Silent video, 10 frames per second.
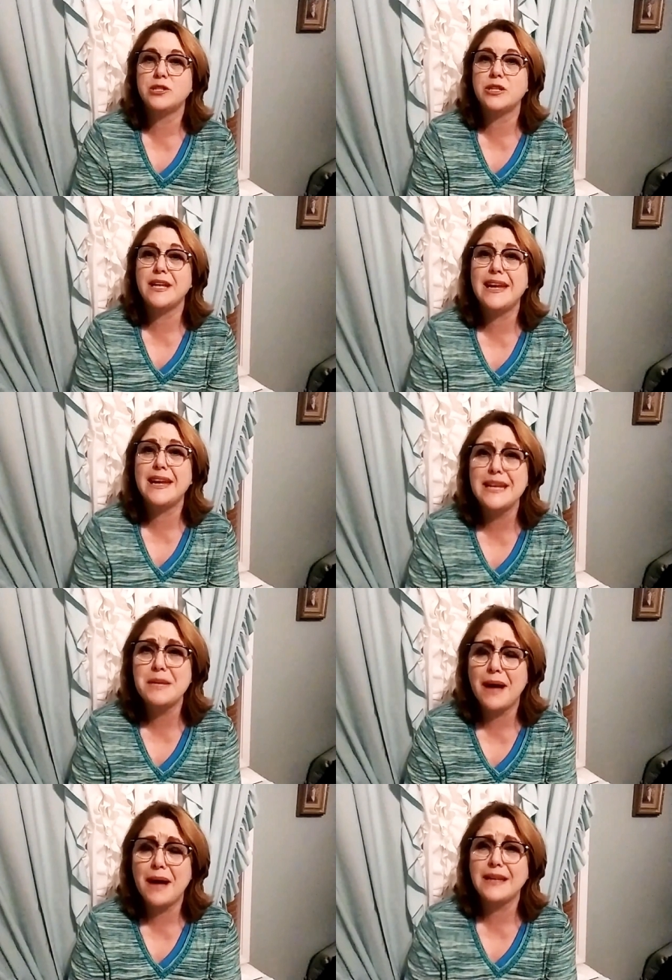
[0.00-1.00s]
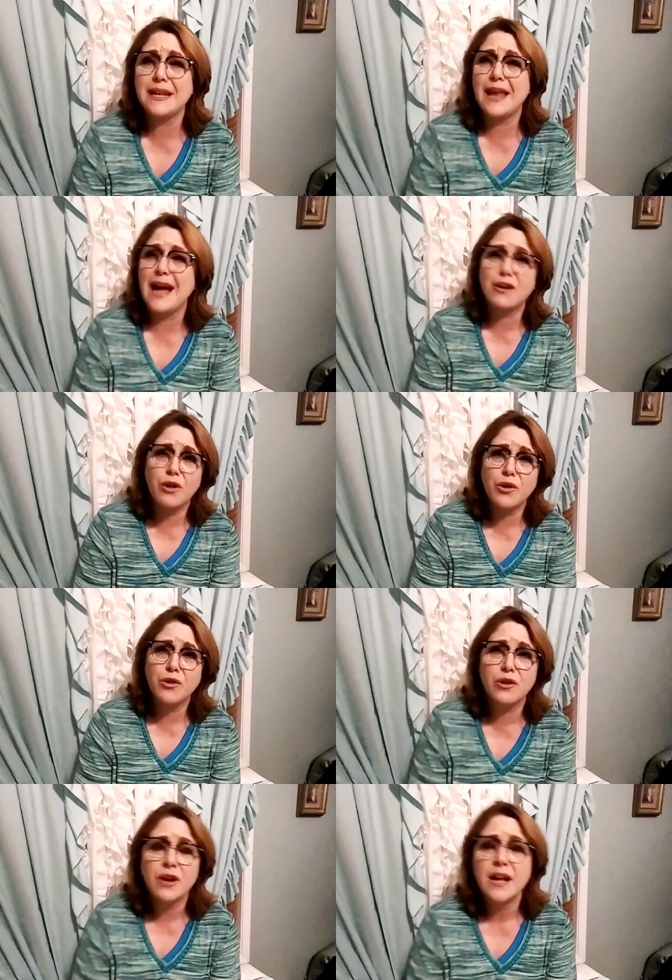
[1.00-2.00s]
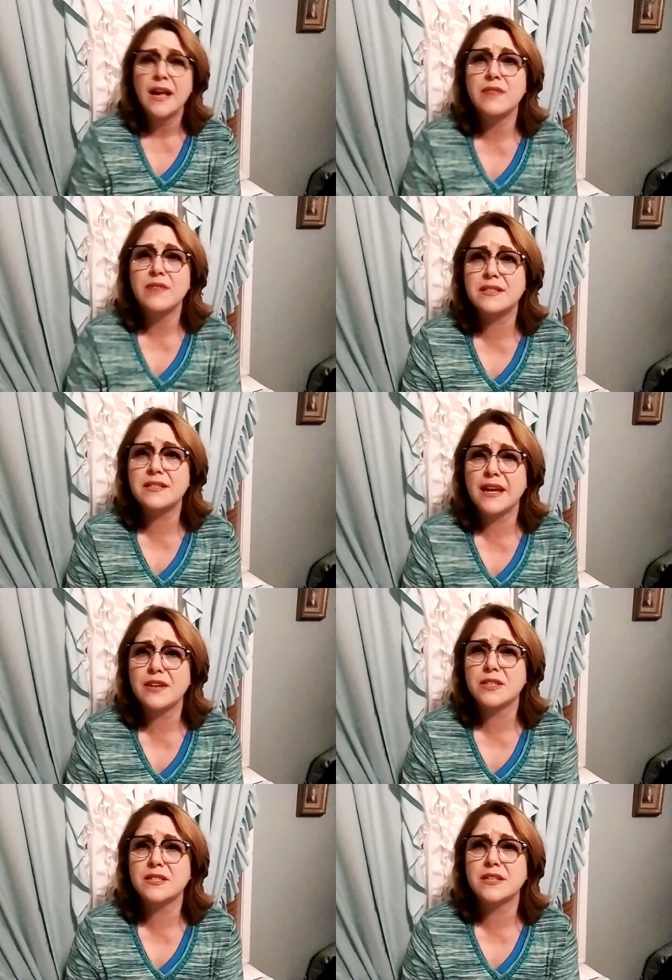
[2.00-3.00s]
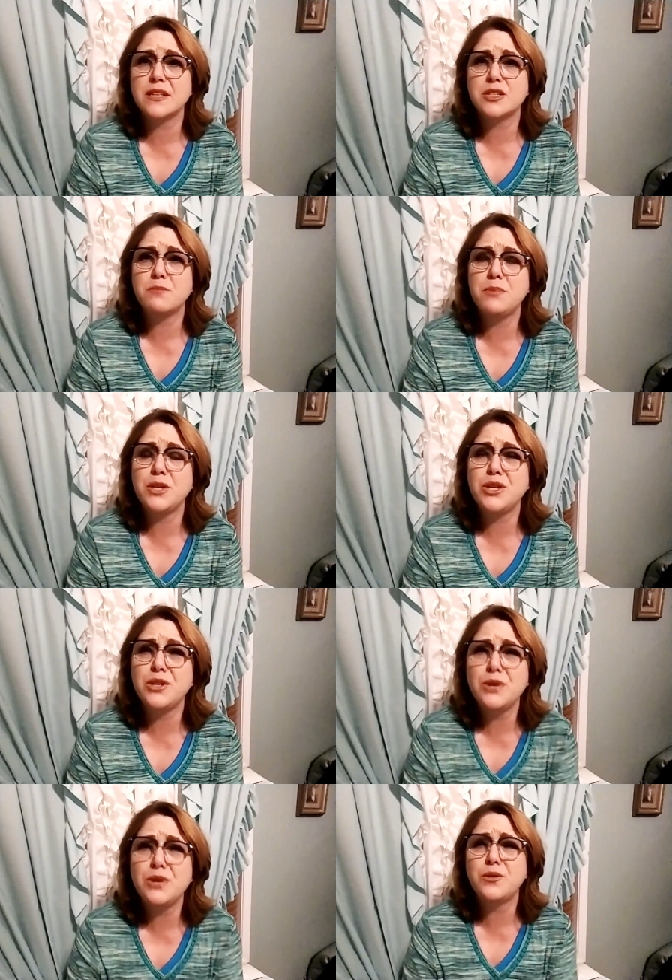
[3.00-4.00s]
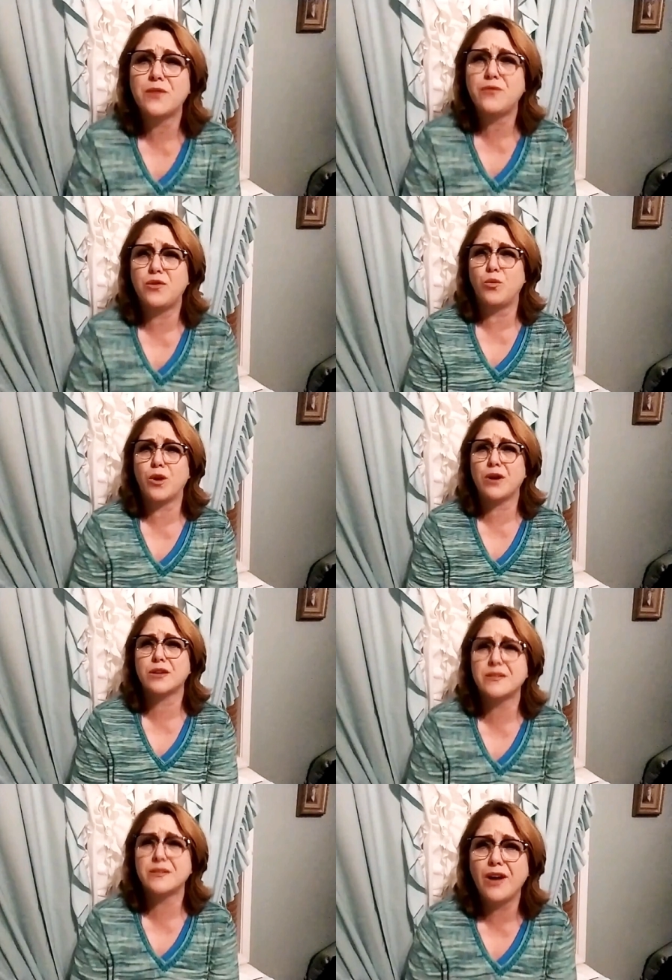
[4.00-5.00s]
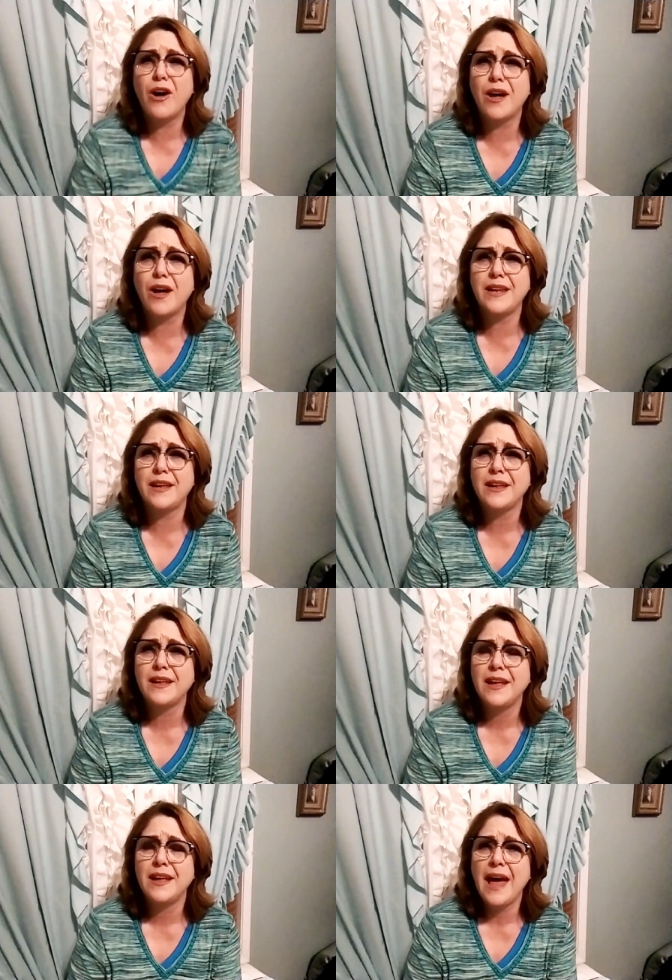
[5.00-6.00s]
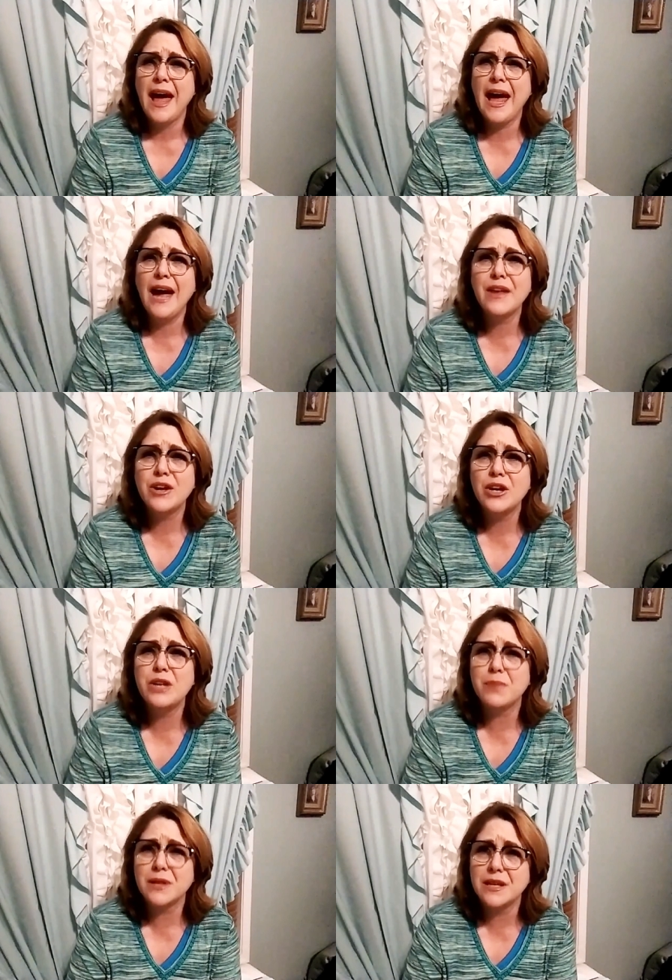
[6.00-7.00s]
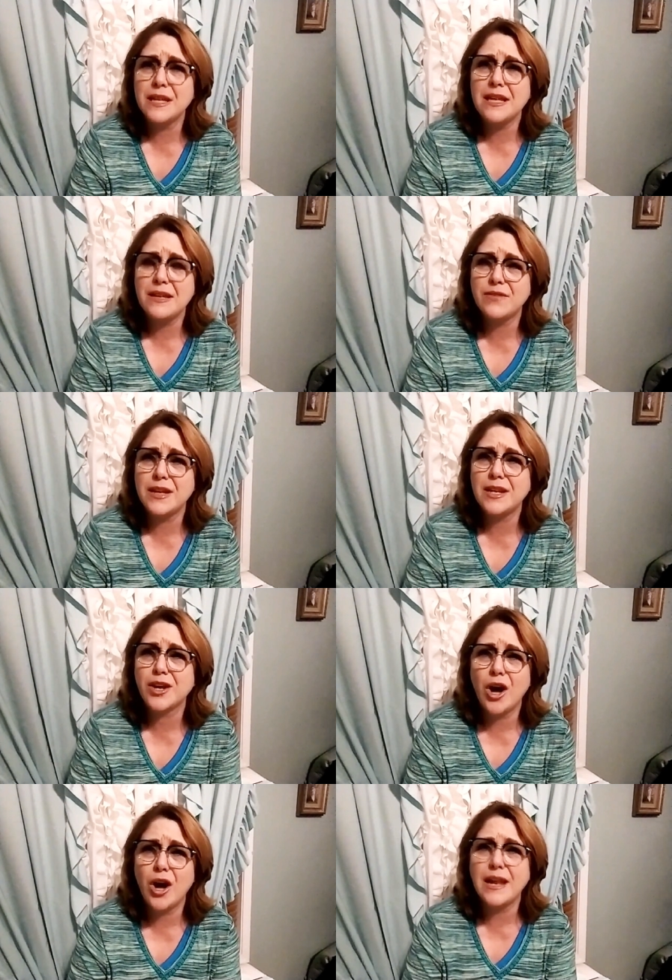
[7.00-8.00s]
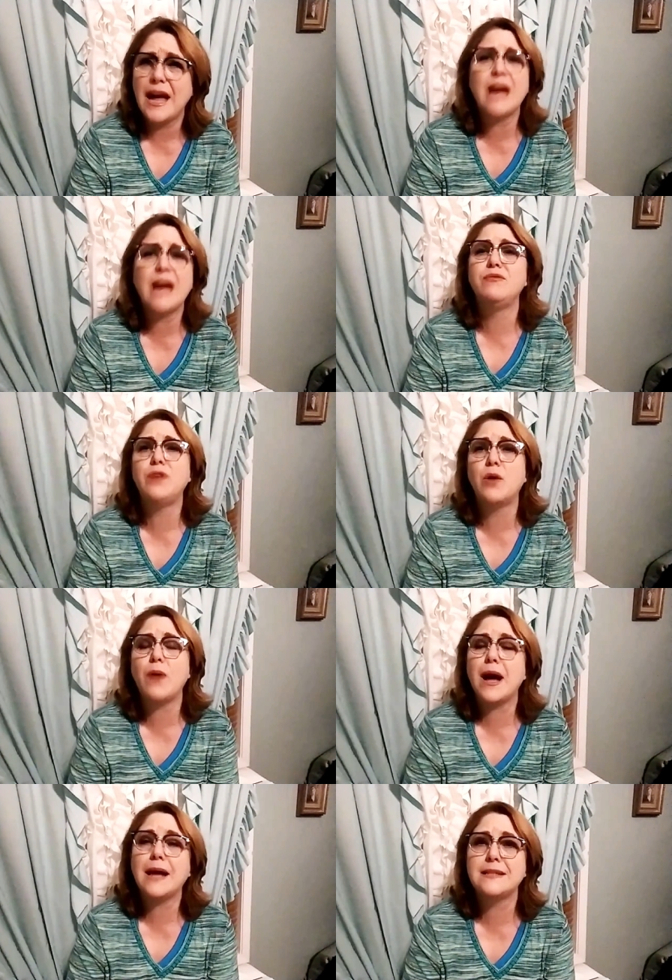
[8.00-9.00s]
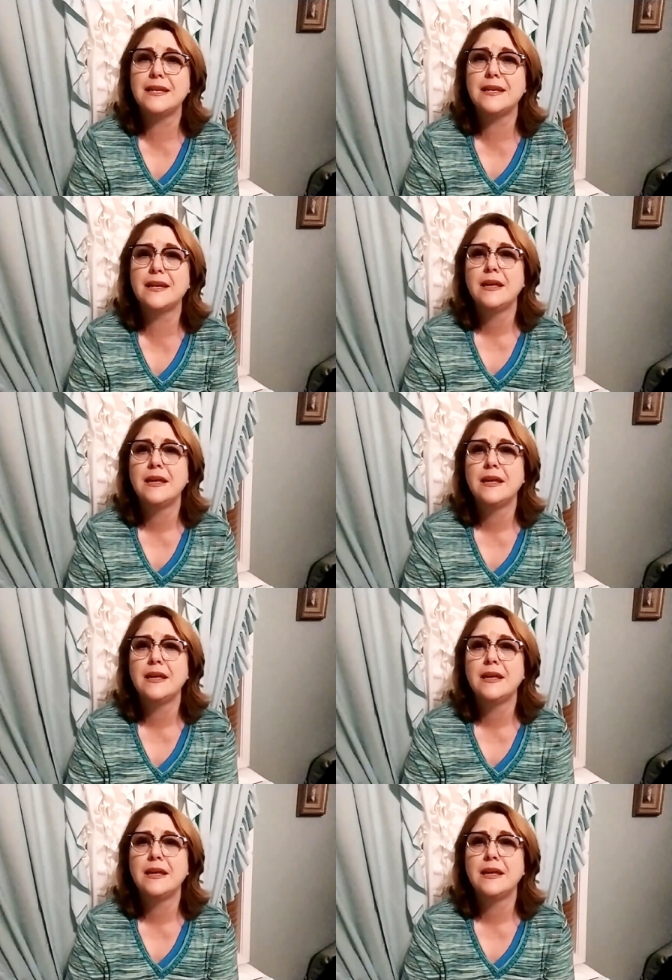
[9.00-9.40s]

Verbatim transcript: And anybody like her that stares at such beautiful works of God, how they couldn't believe in a God, I have no idea.